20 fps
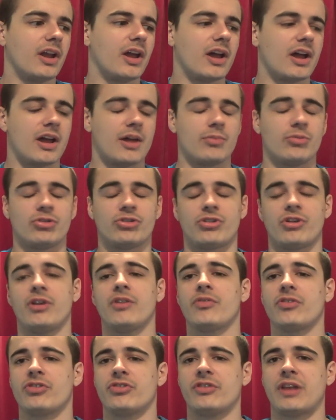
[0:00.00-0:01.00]
Um, so
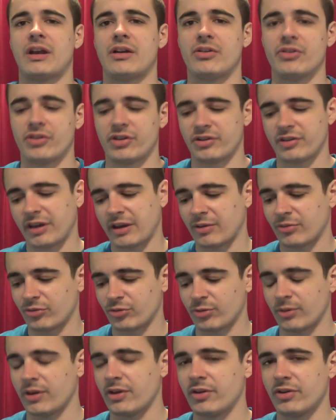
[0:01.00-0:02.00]
I've just narrowed it down
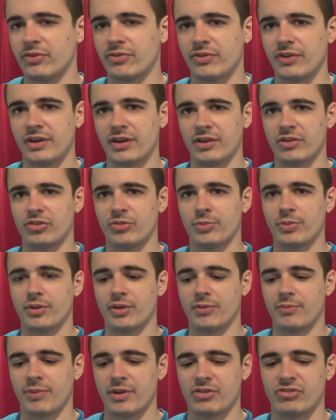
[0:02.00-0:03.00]
to a load of things,
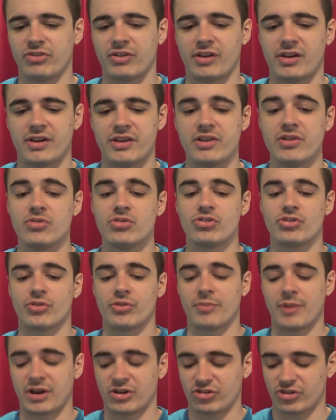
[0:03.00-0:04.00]
but basically use
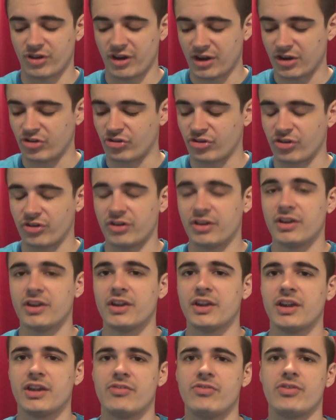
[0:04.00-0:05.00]
your imagination.
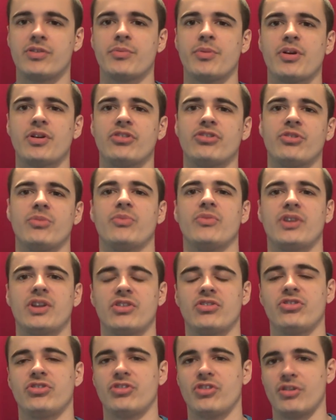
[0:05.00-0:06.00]
If you can buy something
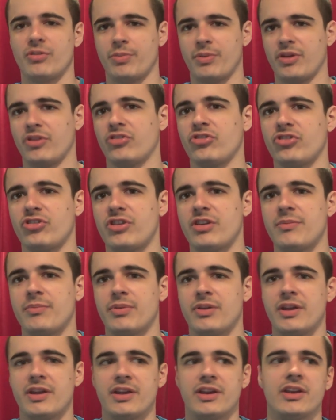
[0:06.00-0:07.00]
as surplus
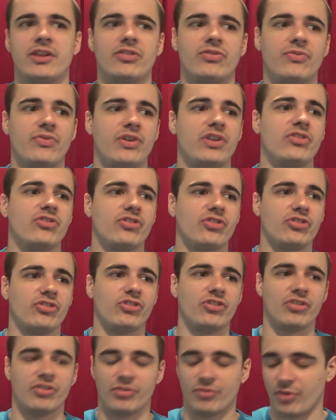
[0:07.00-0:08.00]
cheaply and it fits a
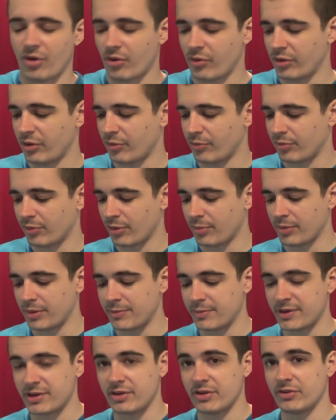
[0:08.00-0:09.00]
certain role, it will probably
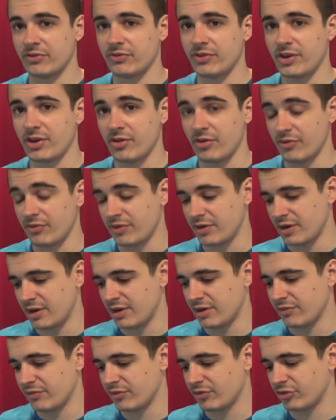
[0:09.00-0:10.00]
be good for you if you
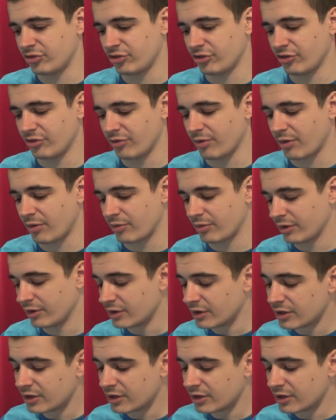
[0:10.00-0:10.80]
need it for a certain role.